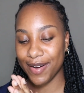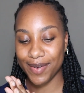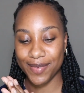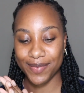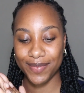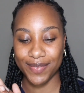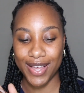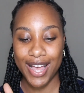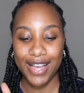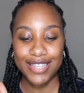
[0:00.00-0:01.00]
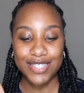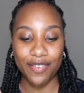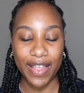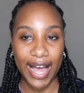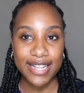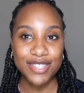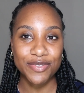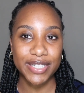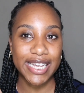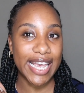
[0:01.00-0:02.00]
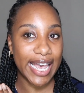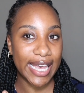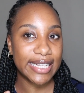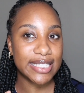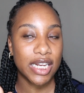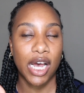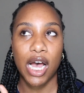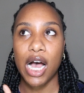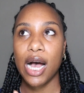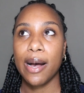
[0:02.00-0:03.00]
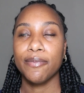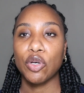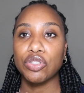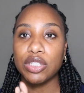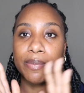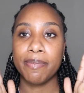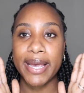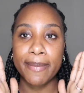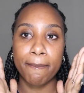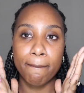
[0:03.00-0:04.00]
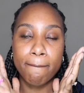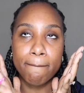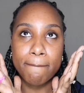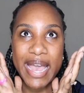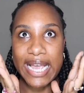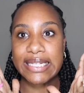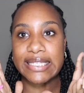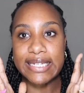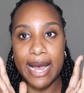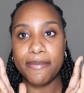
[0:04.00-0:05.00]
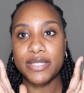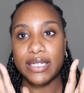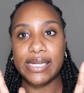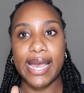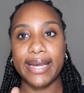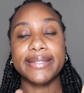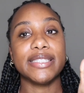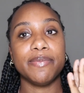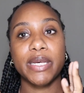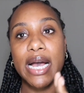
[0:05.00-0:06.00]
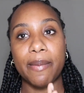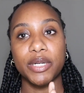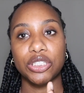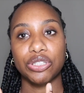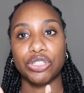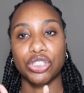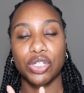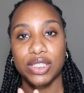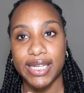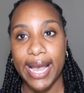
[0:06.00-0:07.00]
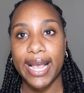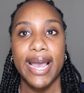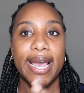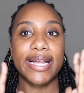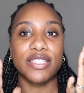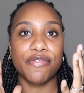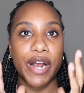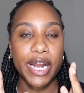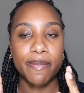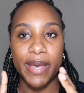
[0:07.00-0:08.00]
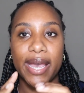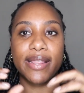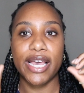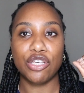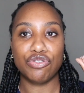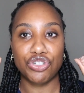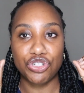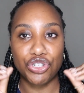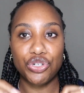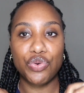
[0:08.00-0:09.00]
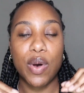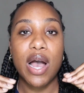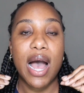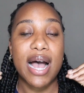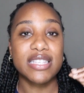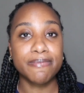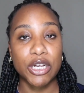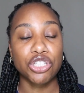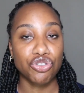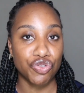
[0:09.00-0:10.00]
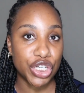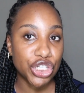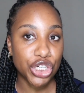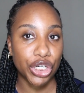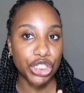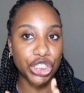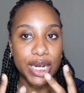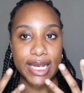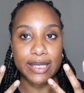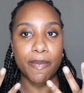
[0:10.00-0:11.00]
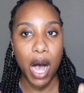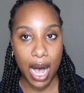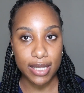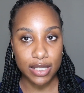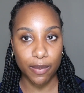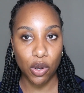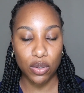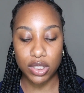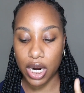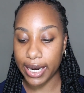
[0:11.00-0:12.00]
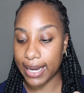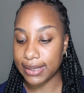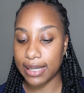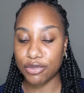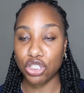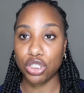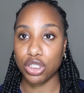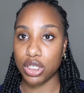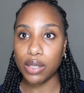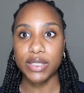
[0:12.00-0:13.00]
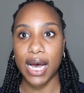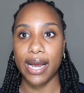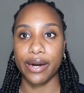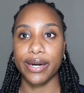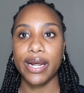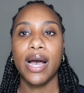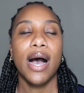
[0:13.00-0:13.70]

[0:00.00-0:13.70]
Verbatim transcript: um, so that's really it. Um, those are the main main steps to take to becoming a surgical tech. It's very big that you just do as much research as possible. Sorry guys, I'm so tired.